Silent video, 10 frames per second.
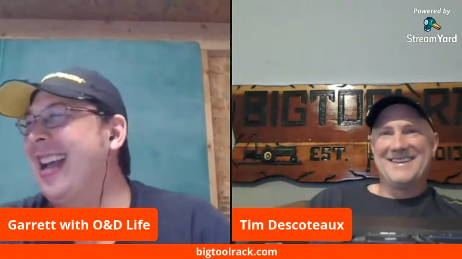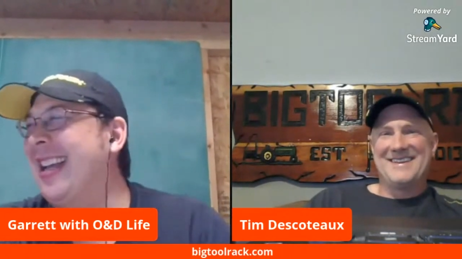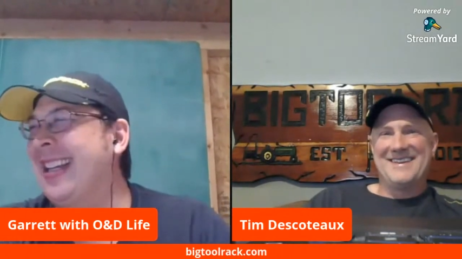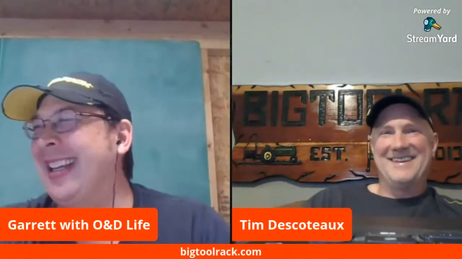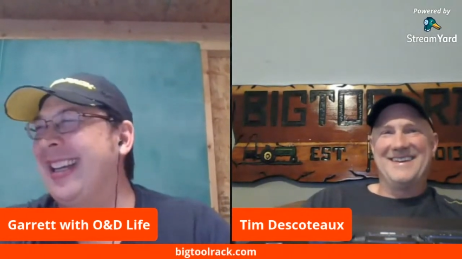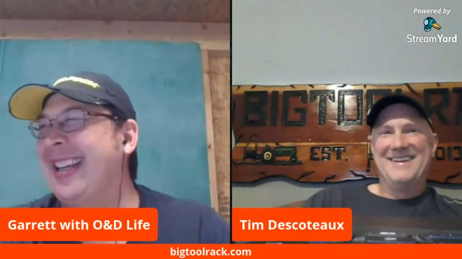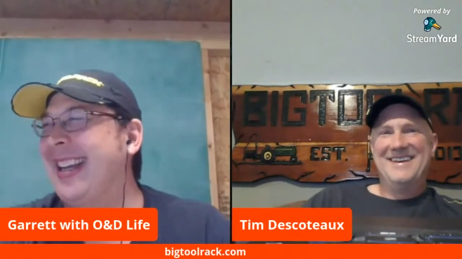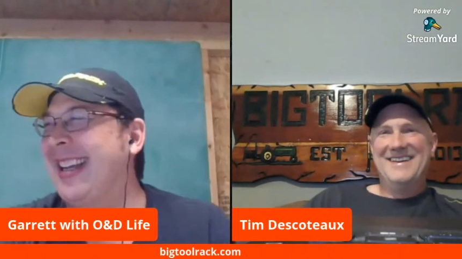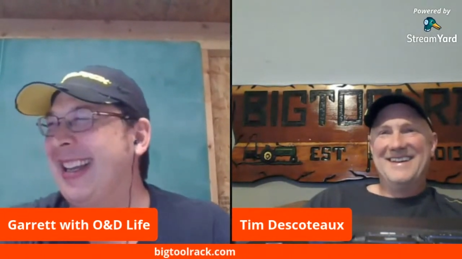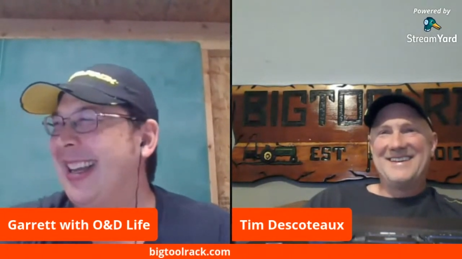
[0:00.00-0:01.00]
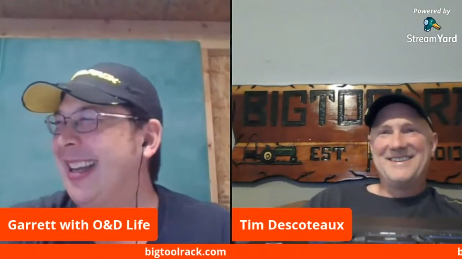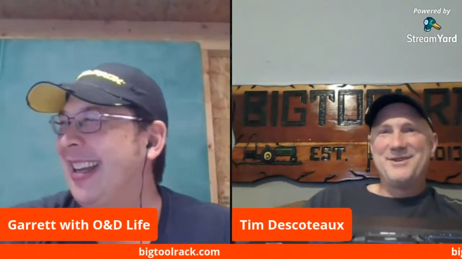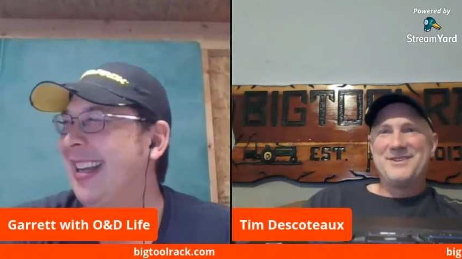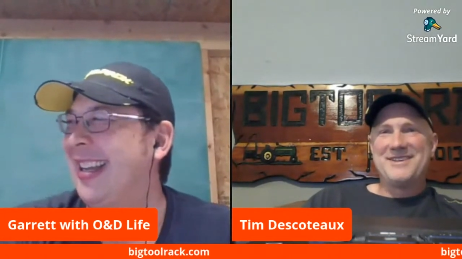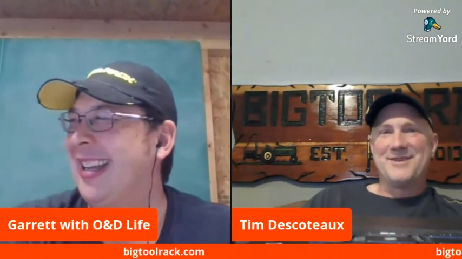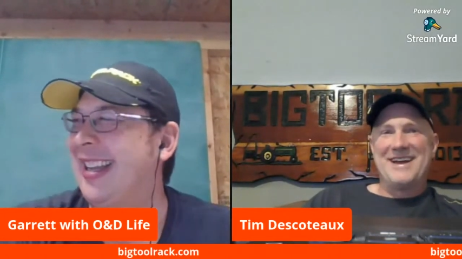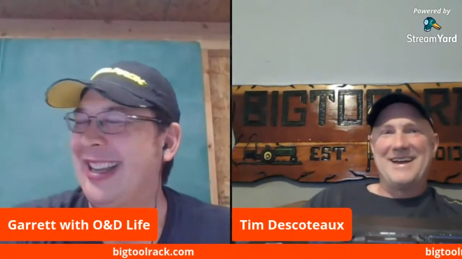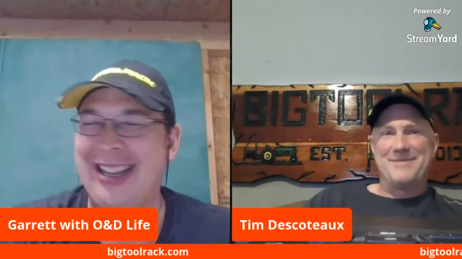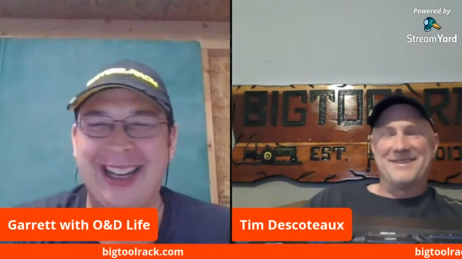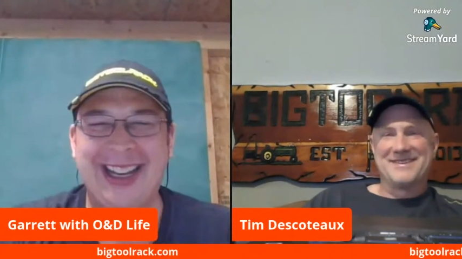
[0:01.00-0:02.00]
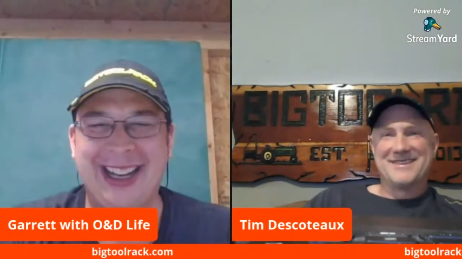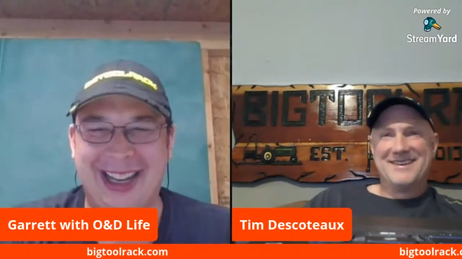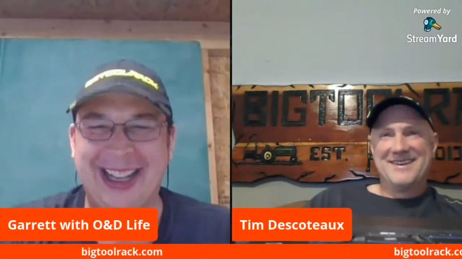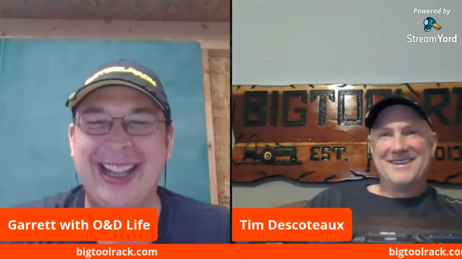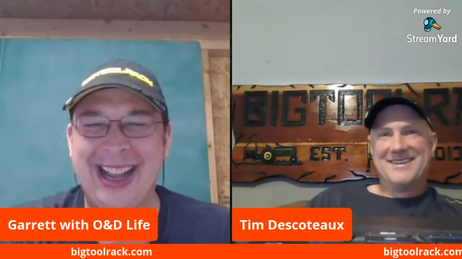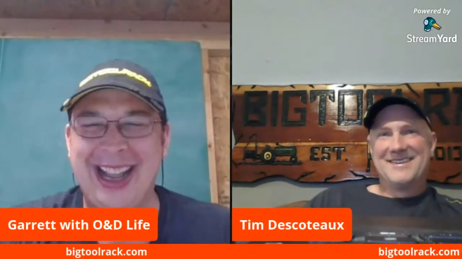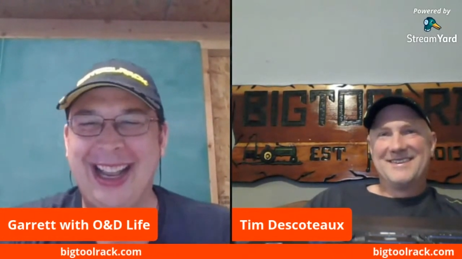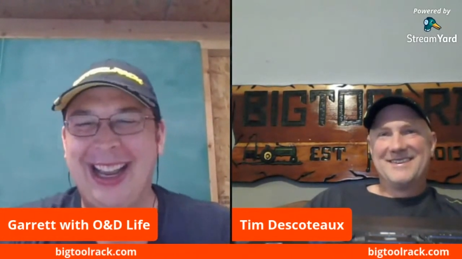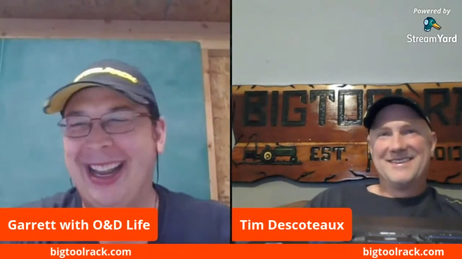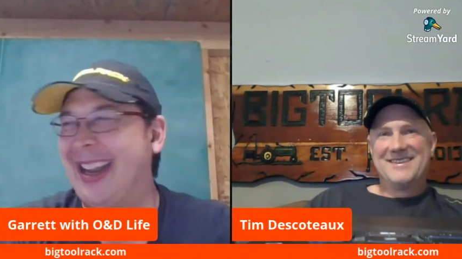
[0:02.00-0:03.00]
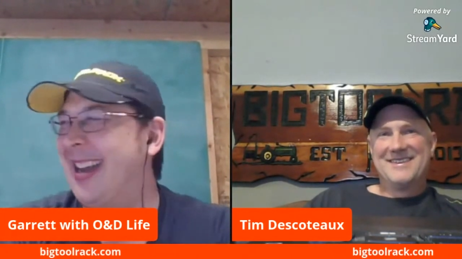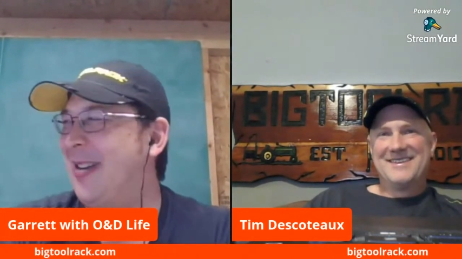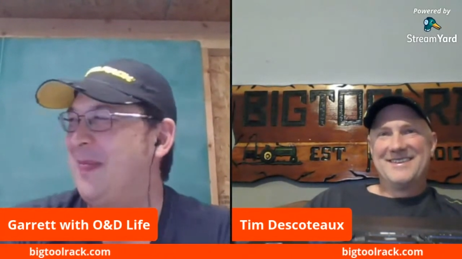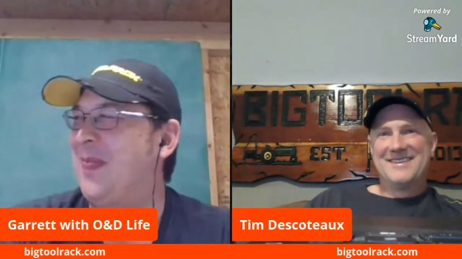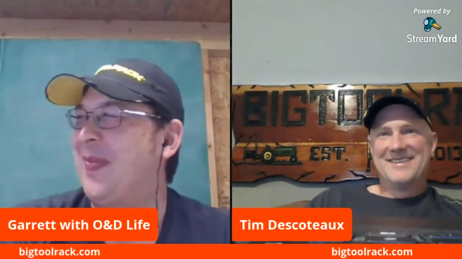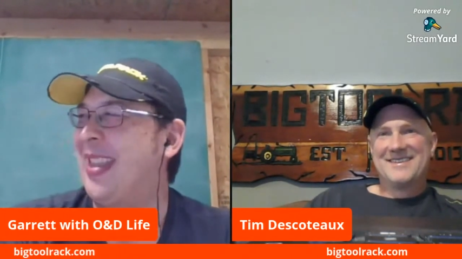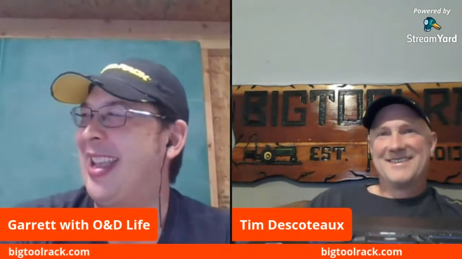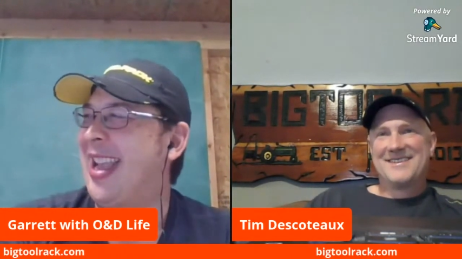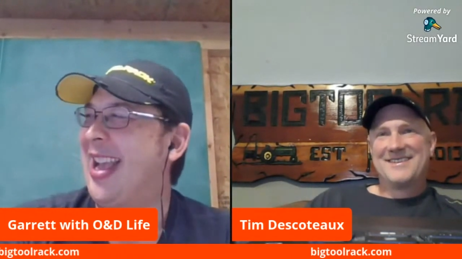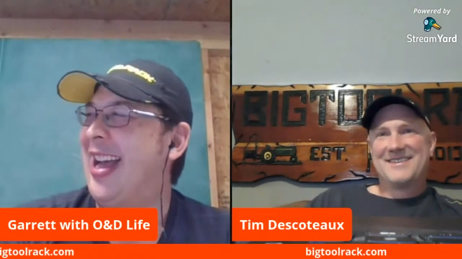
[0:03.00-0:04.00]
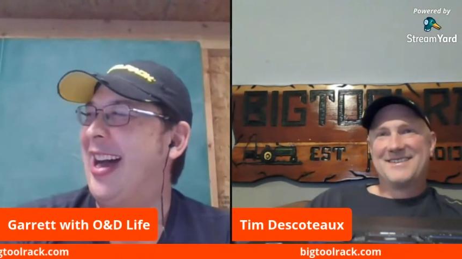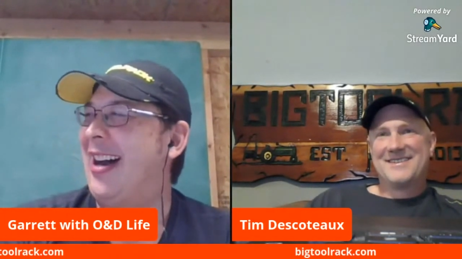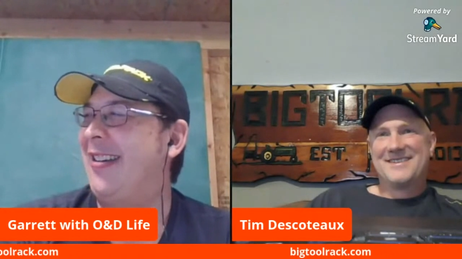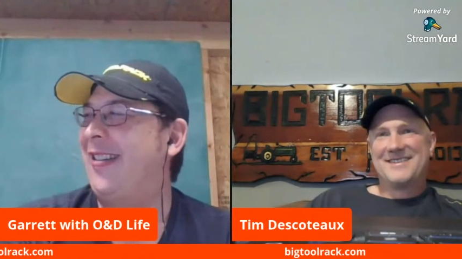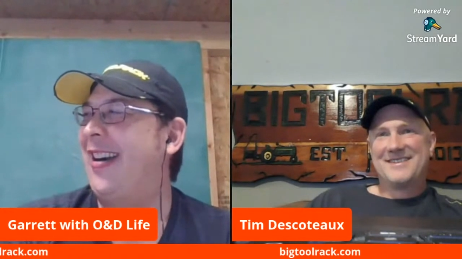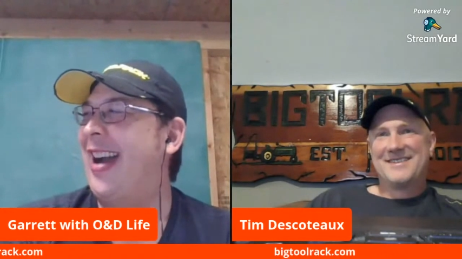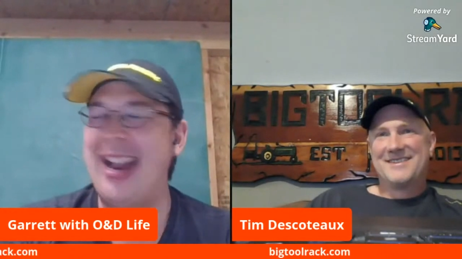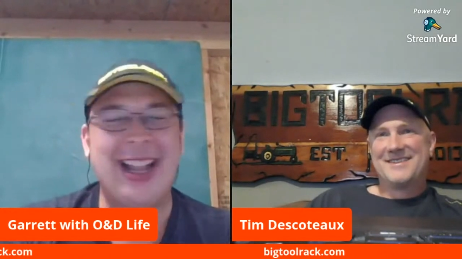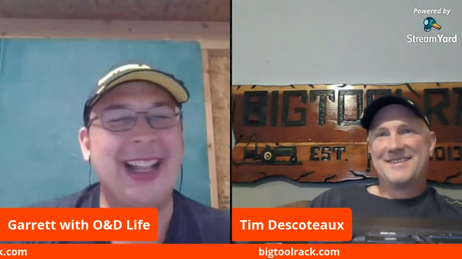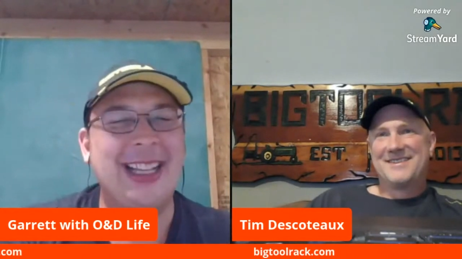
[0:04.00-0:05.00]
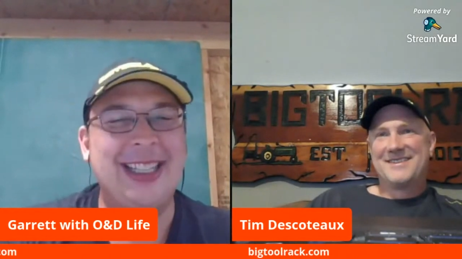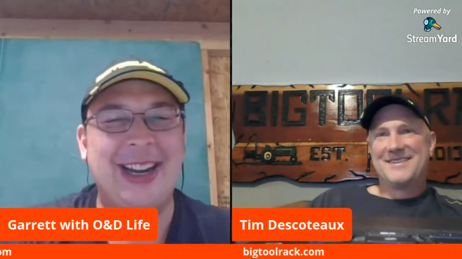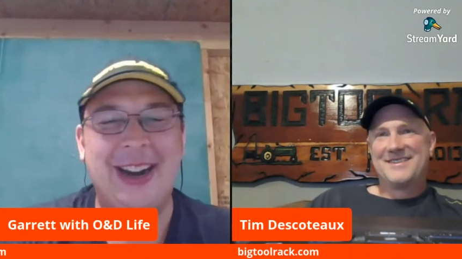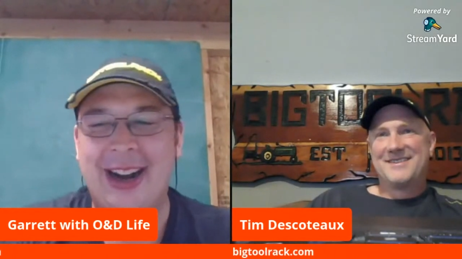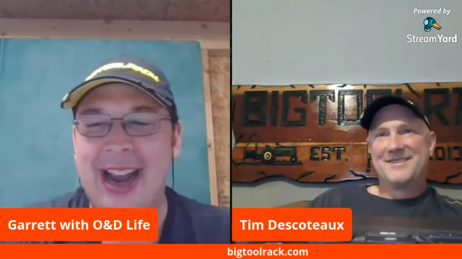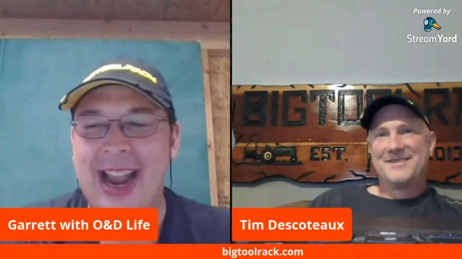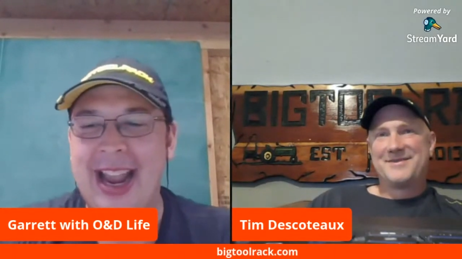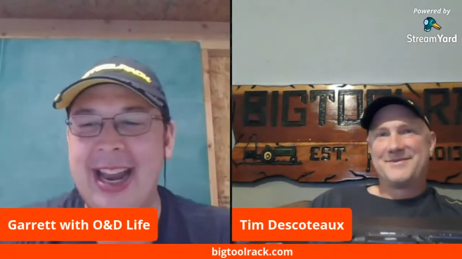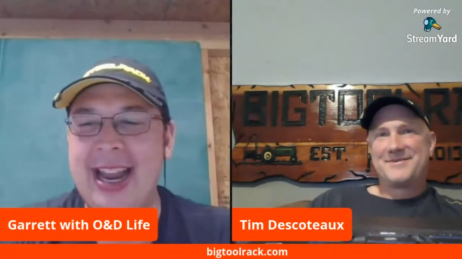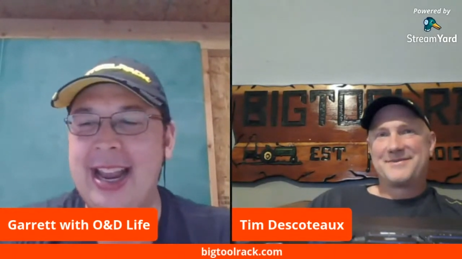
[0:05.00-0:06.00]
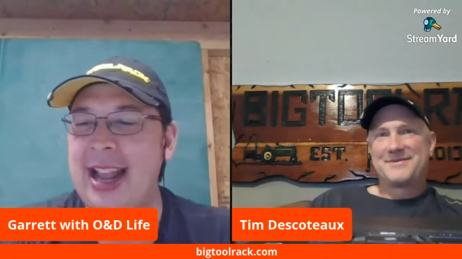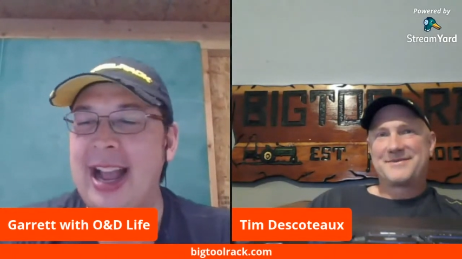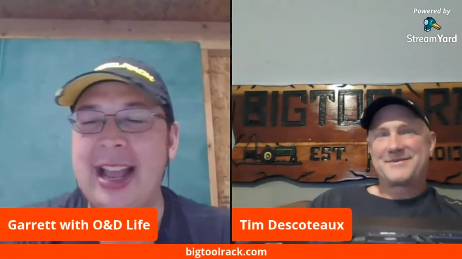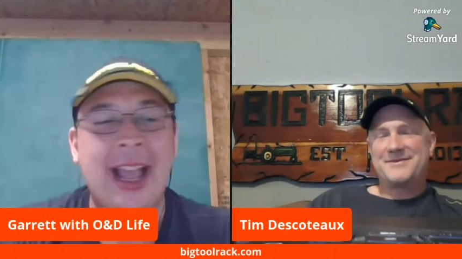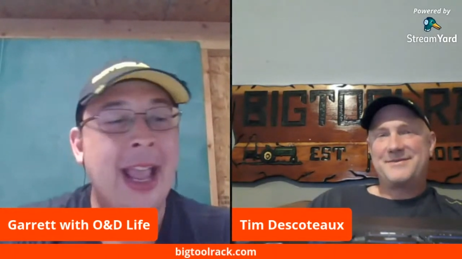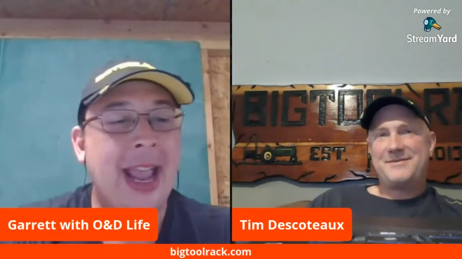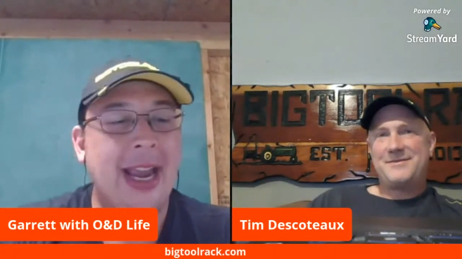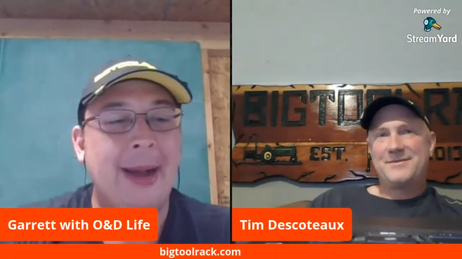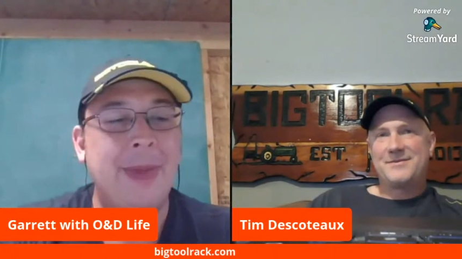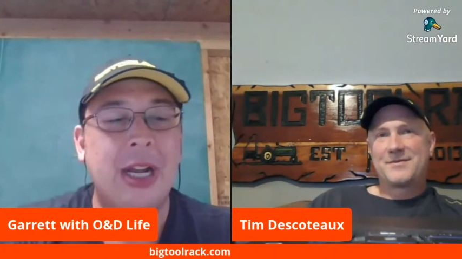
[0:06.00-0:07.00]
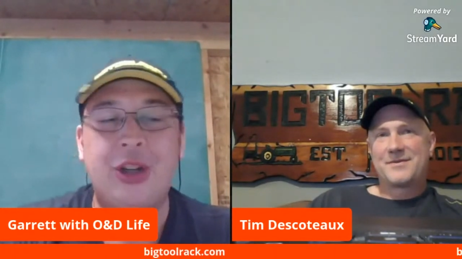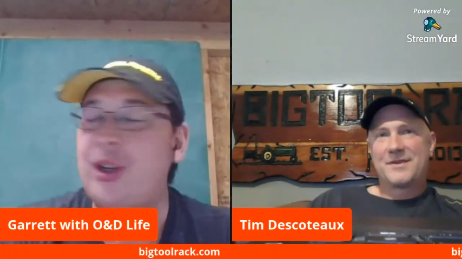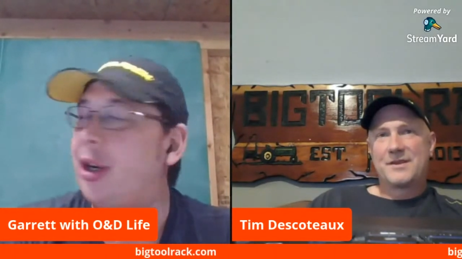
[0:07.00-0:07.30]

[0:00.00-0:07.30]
Speaker 1: That's
Speaker 2: usually what happens.
Speaker 1: Yeah. All right. Let's hear any. I and I'm not